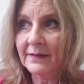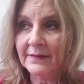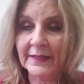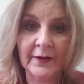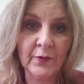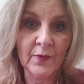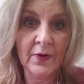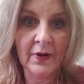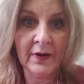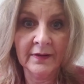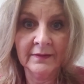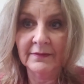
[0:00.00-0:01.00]
Later
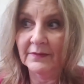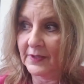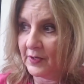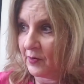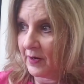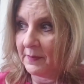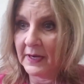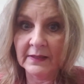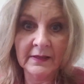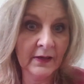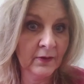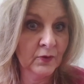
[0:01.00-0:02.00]
on, I made
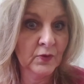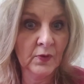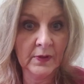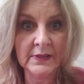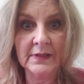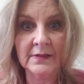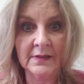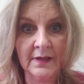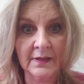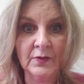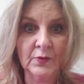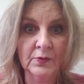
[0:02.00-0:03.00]
the other choices that
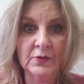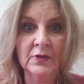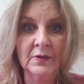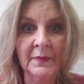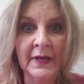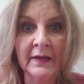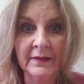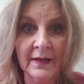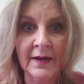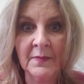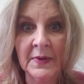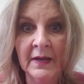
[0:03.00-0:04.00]
I told you
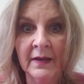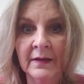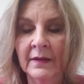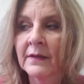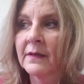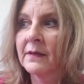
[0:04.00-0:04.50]
that I made.